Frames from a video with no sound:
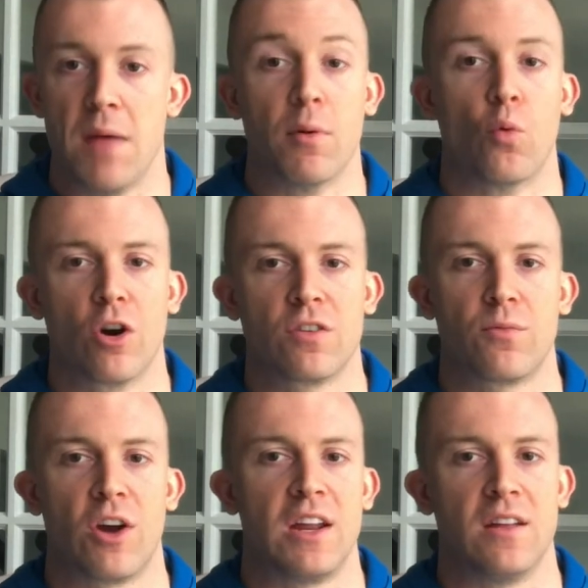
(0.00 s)
But Words of
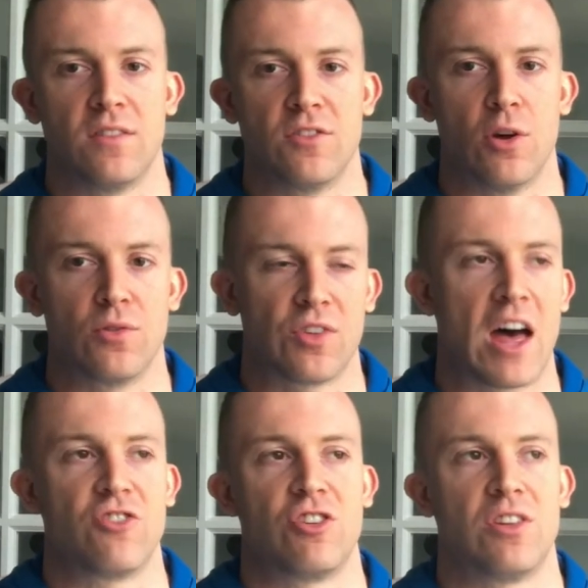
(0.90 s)
Radiance is no
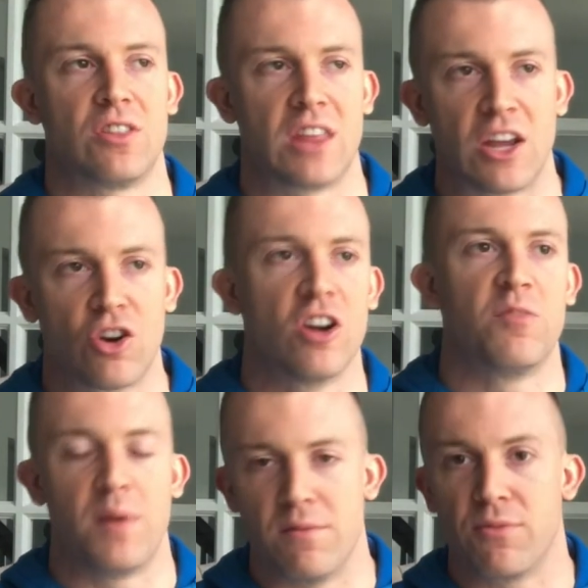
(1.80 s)
slouch. They could have
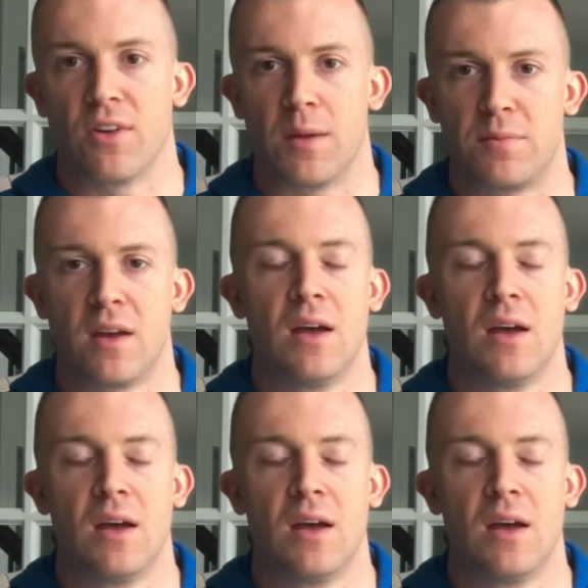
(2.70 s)
been flipped.